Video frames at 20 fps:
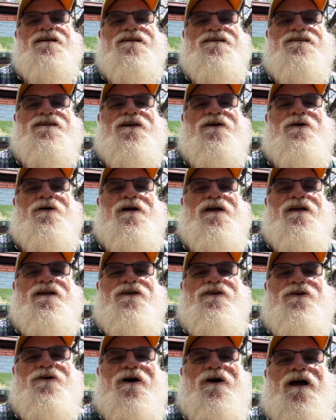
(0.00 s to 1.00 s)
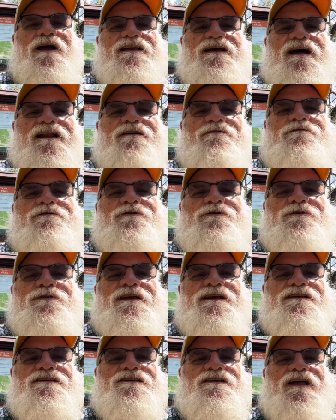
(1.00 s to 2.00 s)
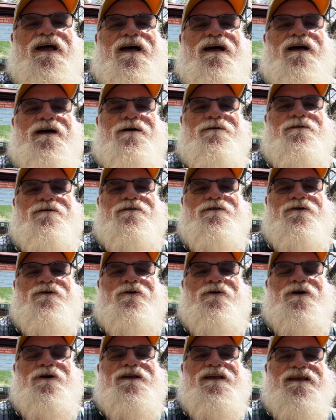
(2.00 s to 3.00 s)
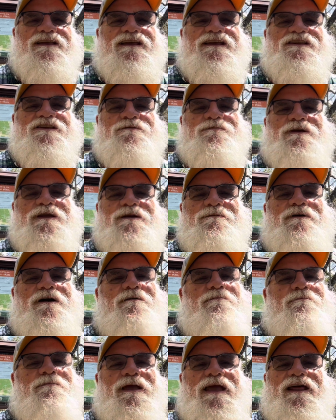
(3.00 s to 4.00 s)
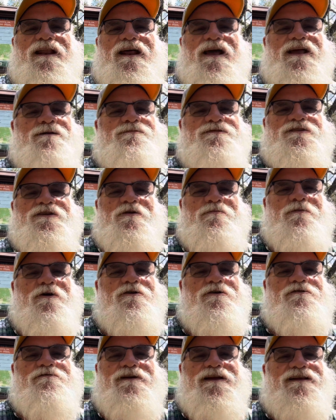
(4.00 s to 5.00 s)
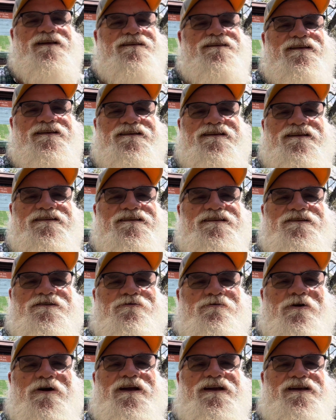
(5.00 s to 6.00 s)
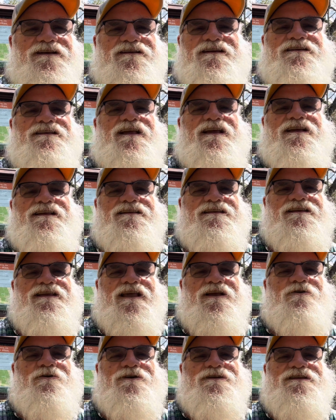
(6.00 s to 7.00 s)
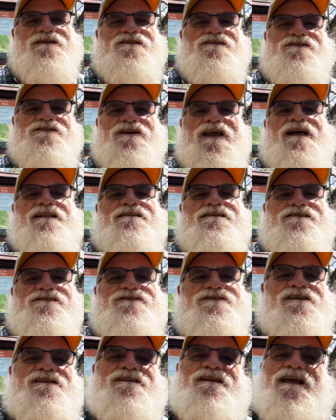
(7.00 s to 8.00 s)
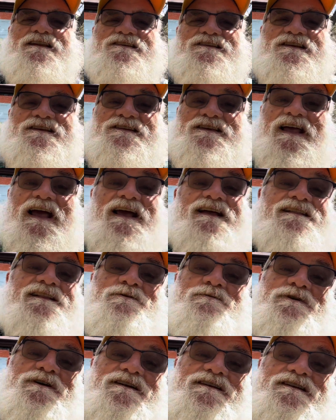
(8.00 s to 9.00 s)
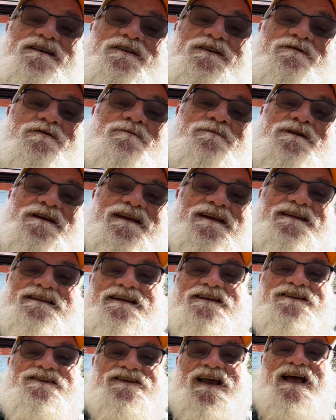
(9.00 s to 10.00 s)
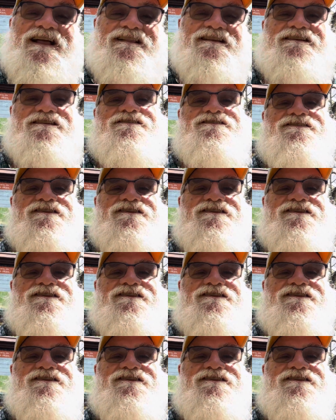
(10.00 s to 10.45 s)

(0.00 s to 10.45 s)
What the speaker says: So, you know, I got a few things going against me, but man, I am so motivated to get this right and take on this challenge. And that's exactly what it is for me. It's a challenge.